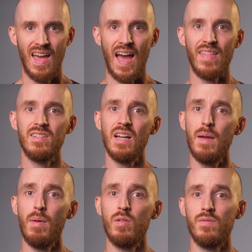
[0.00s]
At the
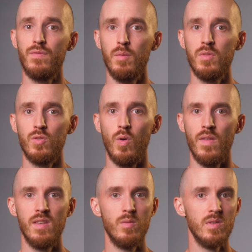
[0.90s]
time I was in film school
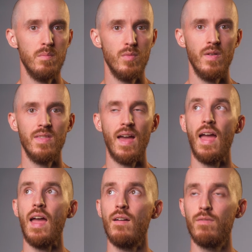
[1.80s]
and this was the movie that
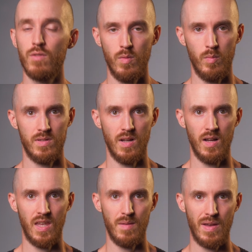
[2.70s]
everyone was
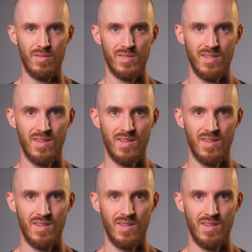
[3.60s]
talking about.